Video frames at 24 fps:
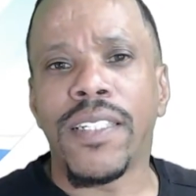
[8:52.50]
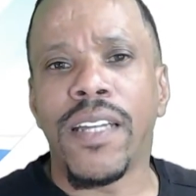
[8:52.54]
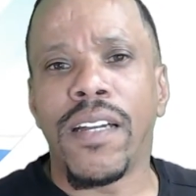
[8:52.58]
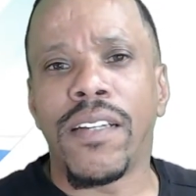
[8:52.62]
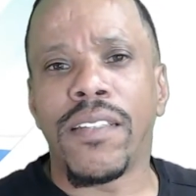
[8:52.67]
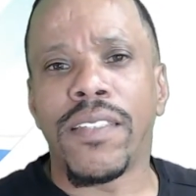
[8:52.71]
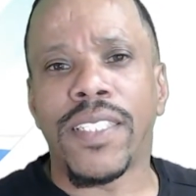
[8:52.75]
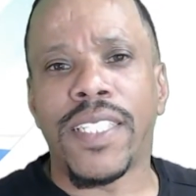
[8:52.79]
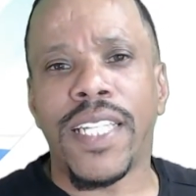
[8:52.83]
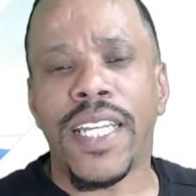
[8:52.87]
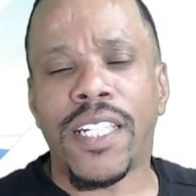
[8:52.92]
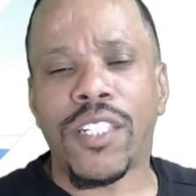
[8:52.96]

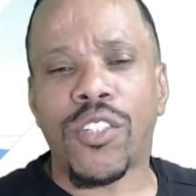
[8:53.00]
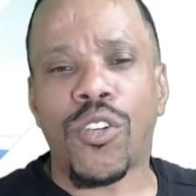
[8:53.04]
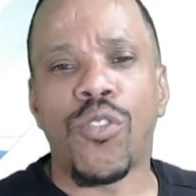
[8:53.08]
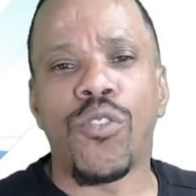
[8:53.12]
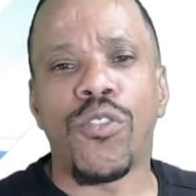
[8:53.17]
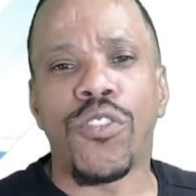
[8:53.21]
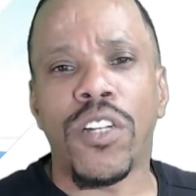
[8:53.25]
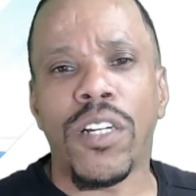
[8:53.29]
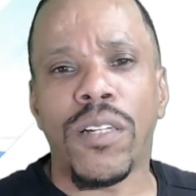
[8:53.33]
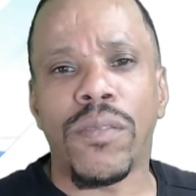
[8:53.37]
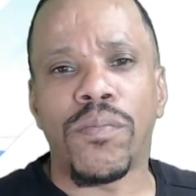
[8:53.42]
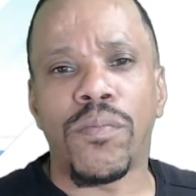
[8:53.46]
get caught
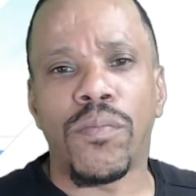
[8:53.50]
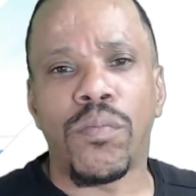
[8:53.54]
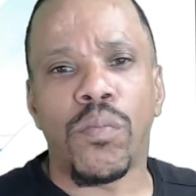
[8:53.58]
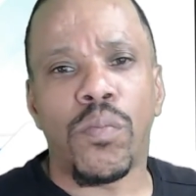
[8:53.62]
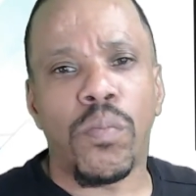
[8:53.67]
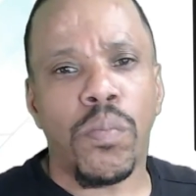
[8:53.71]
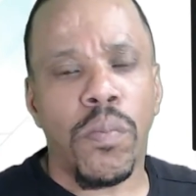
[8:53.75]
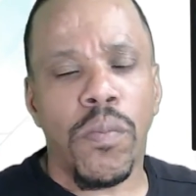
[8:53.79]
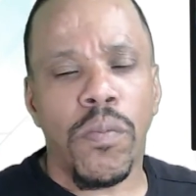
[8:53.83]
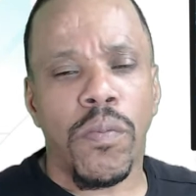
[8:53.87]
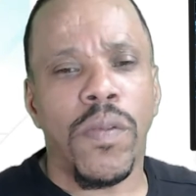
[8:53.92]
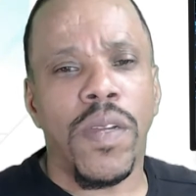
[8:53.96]
up
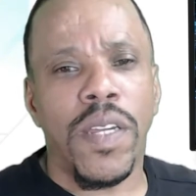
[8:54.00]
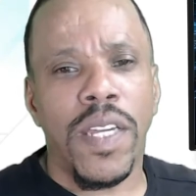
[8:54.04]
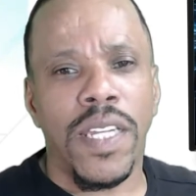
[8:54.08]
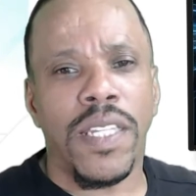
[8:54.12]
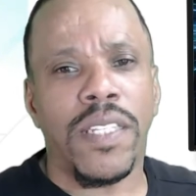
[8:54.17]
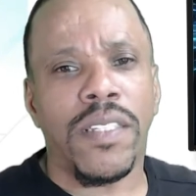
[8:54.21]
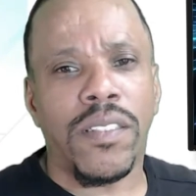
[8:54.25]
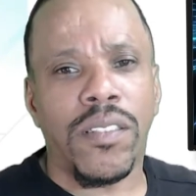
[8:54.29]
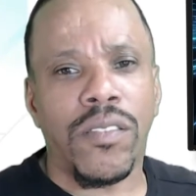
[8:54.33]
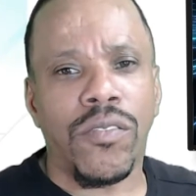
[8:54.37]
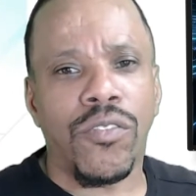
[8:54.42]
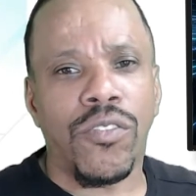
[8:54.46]

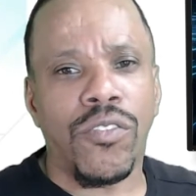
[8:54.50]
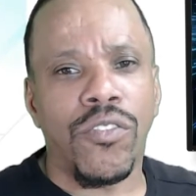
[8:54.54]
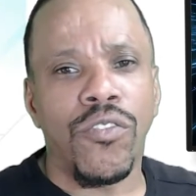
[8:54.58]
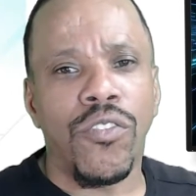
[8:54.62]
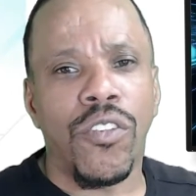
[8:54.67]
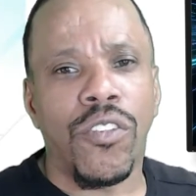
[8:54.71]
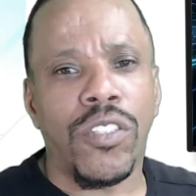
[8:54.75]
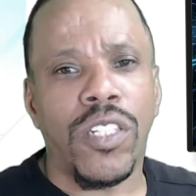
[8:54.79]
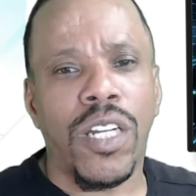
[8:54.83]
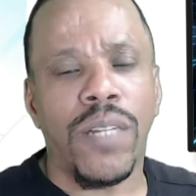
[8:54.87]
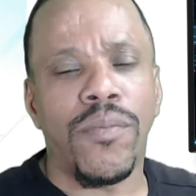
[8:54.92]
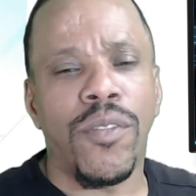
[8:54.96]
in, you know,
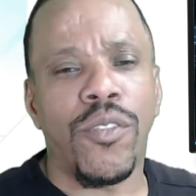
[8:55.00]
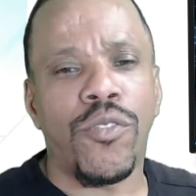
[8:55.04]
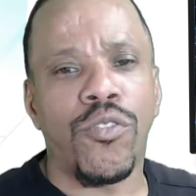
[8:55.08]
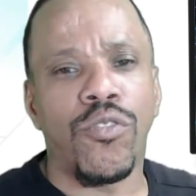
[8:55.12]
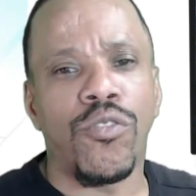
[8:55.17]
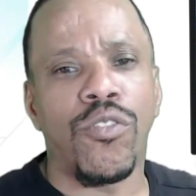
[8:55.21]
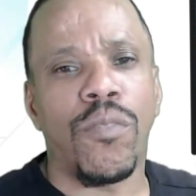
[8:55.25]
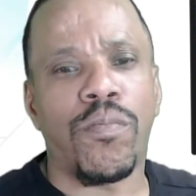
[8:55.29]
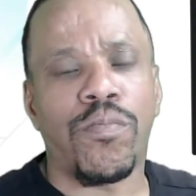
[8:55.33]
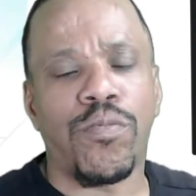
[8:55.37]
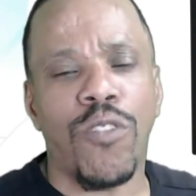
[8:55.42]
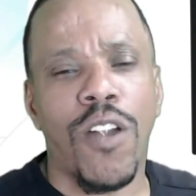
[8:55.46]
coming through
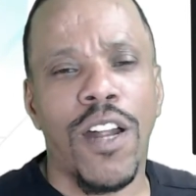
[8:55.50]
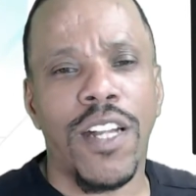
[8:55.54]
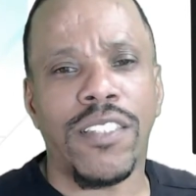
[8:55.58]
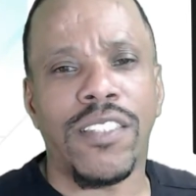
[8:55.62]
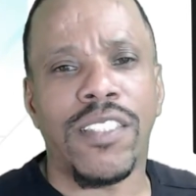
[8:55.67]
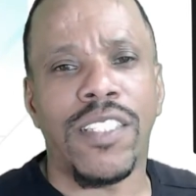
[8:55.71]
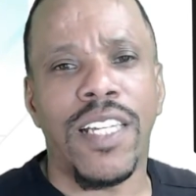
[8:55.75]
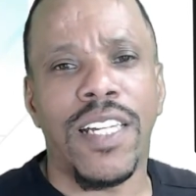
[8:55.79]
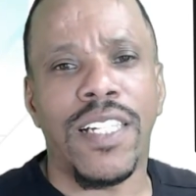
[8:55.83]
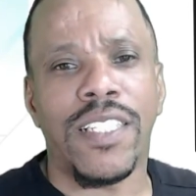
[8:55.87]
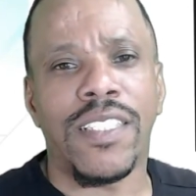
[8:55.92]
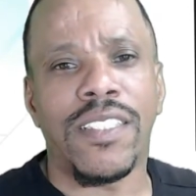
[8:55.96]
the
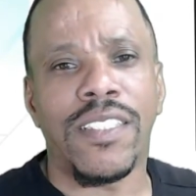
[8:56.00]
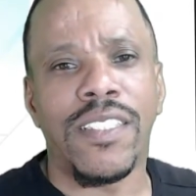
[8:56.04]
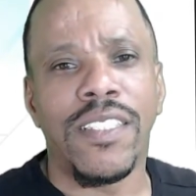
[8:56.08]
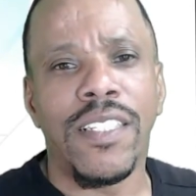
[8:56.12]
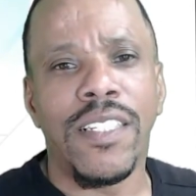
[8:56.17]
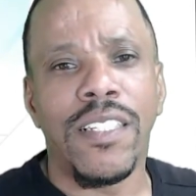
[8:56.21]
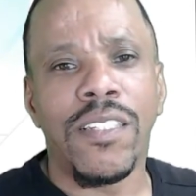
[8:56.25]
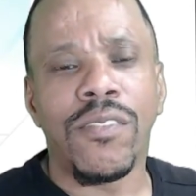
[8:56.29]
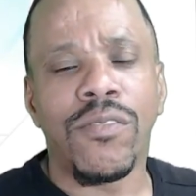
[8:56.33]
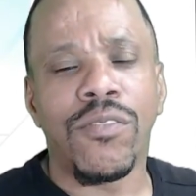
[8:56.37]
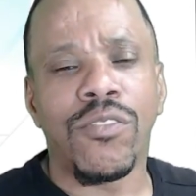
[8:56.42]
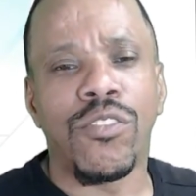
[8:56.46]
process
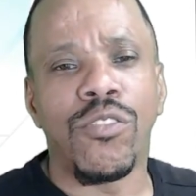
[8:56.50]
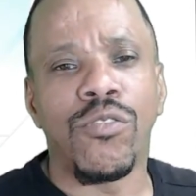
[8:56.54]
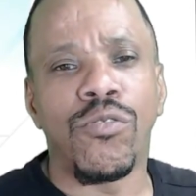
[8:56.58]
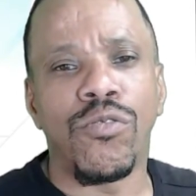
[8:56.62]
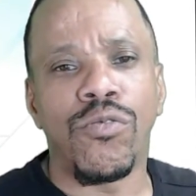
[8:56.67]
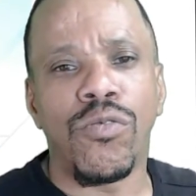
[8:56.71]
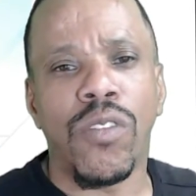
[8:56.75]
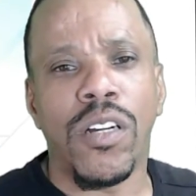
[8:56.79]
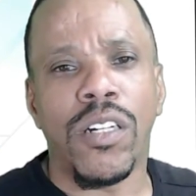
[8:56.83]
through